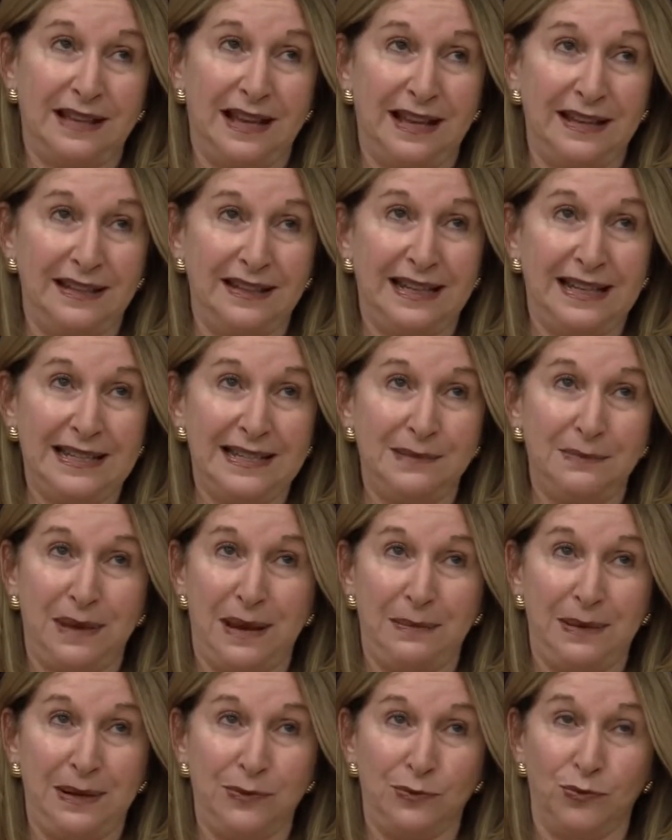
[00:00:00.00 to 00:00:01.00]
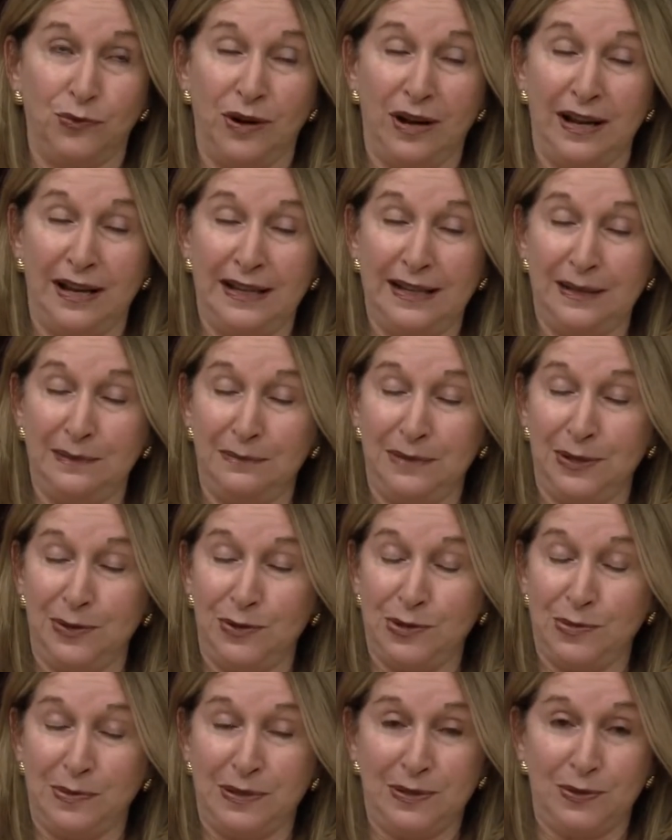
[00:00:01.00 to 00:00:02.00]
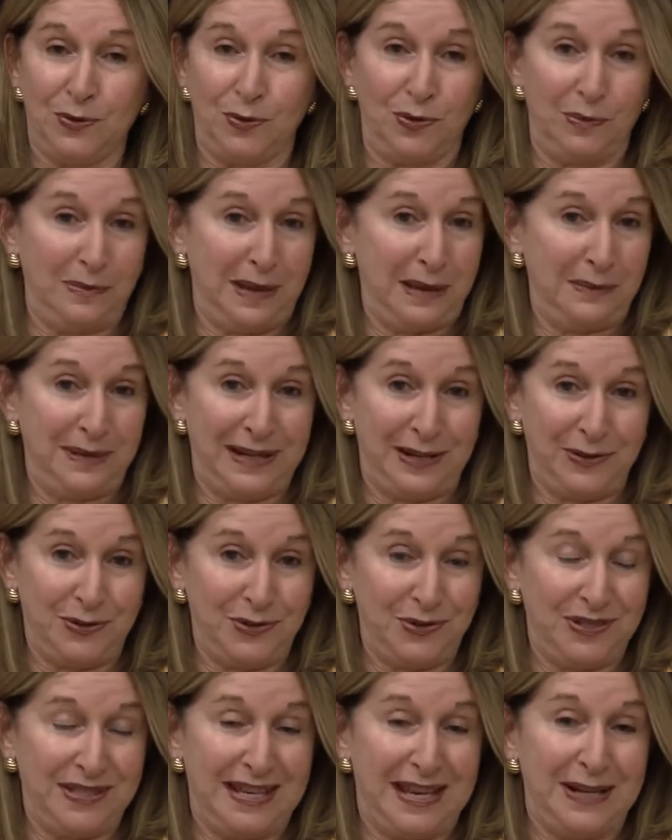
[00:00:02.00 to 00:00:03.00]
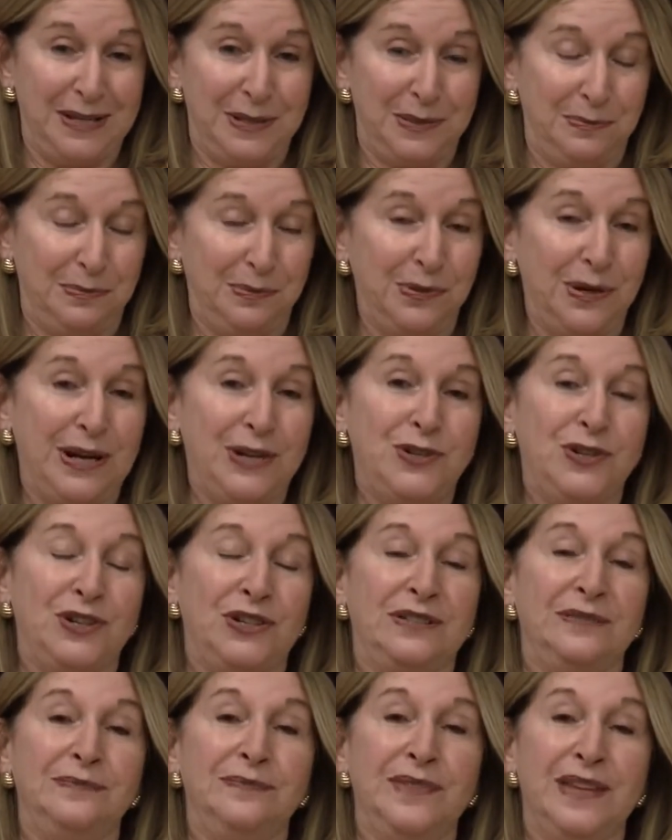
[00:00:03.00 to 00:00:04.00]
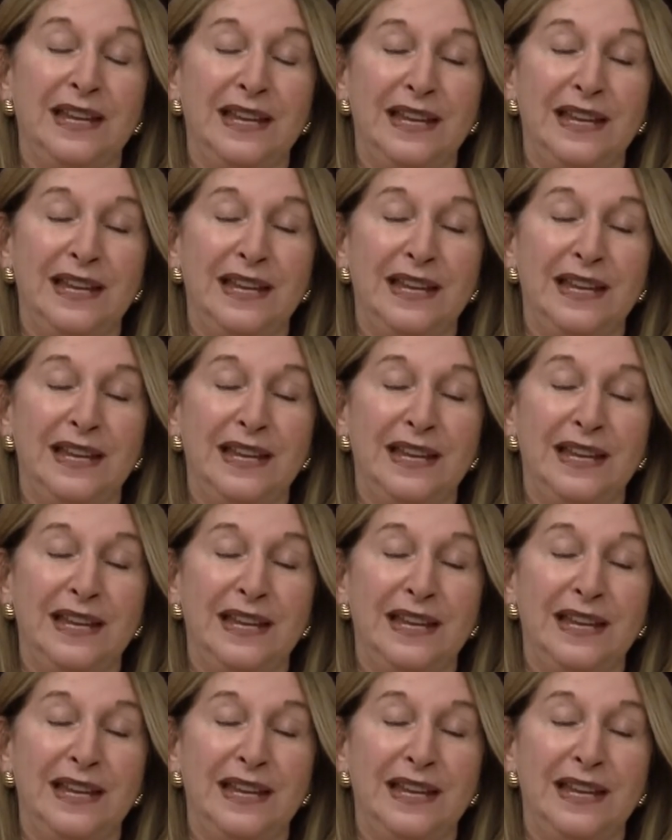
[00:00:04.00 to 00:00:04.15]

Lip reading: I guess, maybe wry amusement, or maybe I should say depression,